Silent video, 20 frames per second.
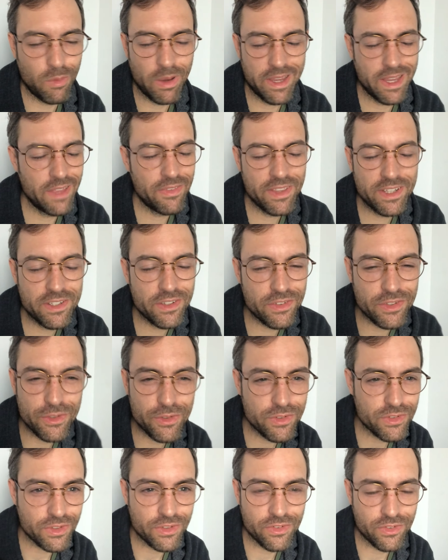Why can't they just
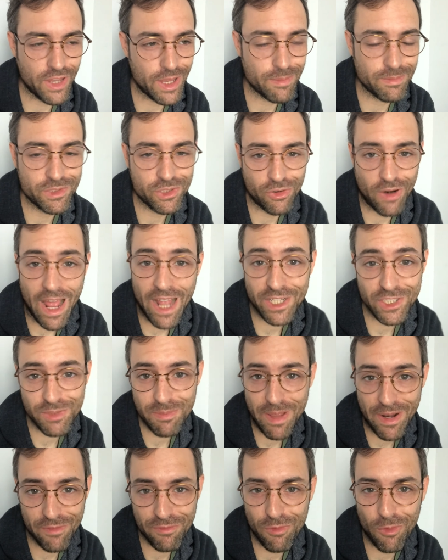use the same trash
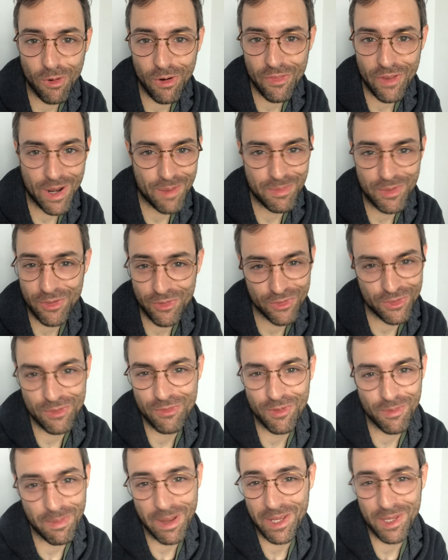metaphor that I'm used to
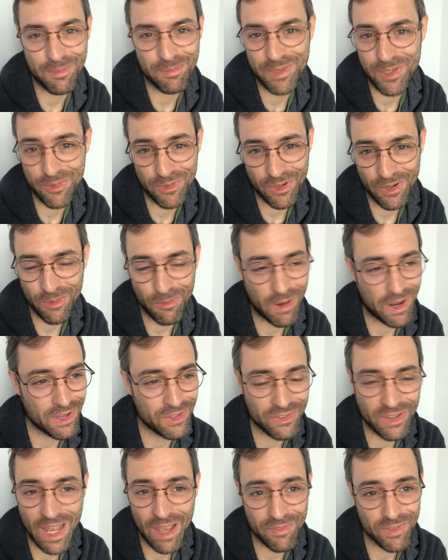from my computer? Why
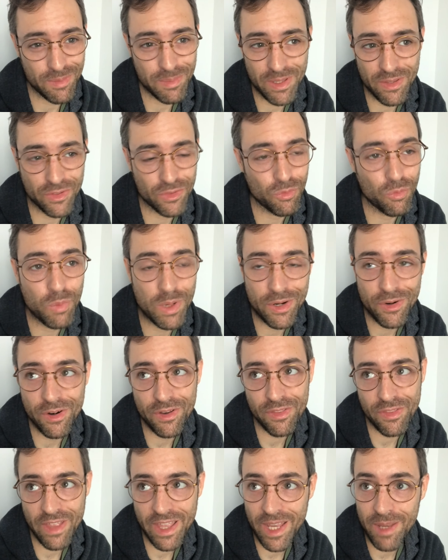does it have to be this weird
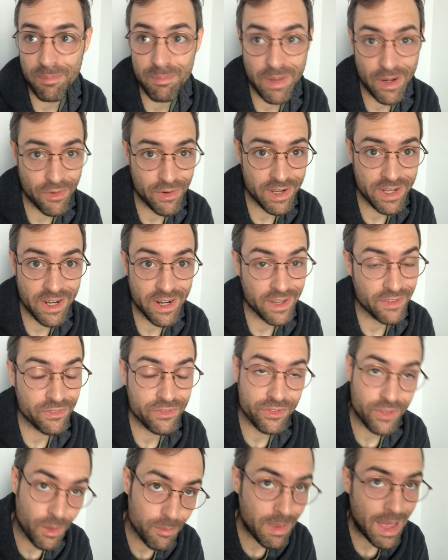thing buried in a
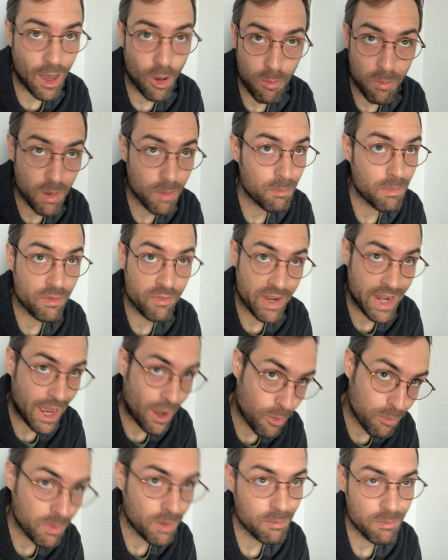sub-album of an
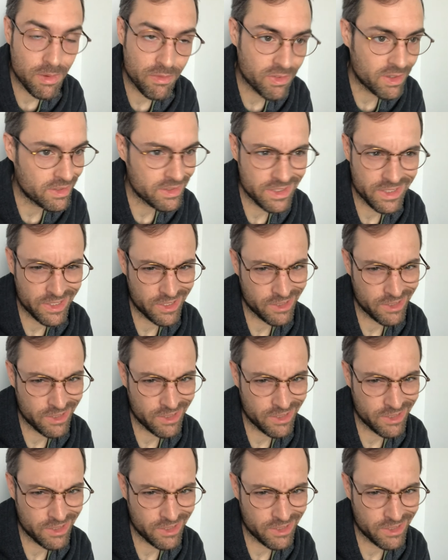album of a,